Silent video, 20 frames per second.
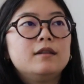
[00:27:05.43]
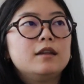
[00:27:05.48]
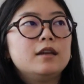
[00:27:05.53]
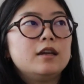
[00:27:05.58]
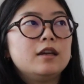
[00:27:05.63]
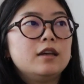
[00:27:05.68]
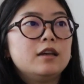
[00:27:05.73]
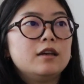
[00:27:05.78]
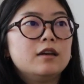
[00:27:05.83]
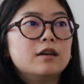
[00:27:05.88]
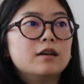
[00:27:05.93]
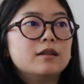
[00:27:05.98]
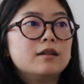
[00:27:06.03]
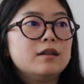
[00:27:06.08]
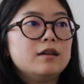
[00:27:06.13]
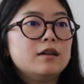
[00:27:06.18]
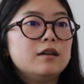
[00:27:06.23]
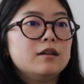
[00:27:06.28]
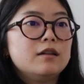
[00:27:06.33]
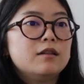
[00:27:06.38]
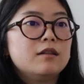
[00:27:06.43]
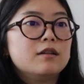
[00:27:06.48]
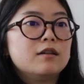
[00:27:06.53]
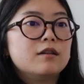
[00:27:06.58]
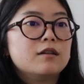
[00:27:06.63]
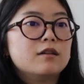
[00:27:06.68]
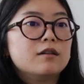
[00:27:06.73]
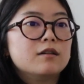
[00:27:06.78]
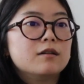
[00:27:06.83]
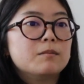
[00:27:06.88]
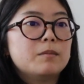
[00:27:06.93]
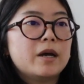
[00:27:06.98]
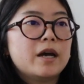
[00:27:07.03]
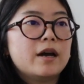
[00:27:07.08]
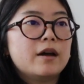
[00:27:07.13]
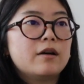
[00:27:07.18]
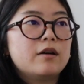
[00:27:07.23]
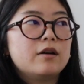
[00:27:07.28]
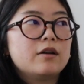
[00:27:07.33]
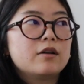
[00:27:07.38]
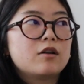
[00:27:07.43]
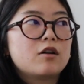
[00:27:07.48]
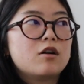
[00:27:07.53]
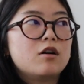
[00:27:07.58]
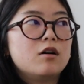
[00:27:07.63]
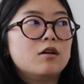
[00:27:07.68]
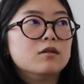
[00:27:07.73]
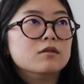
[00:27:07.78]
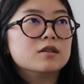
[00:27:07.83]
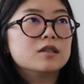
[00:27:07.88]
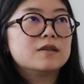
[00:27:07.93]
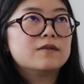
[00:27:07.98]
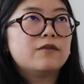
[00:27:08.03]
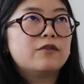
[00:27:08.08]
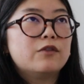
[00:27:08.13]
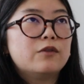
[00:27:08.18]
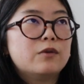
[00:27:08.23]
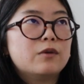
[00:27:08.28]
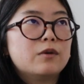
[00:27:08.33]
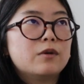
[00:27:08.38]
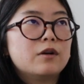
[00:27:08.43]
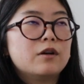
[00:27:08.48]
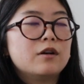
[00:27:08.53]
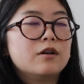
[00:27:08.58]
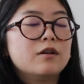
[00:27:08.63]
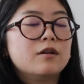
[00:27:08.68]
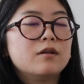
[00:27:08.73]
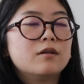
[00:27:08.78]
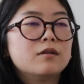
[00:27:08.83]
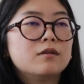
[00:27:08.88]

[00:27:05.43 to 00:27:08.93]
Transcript: I think the pattern calls for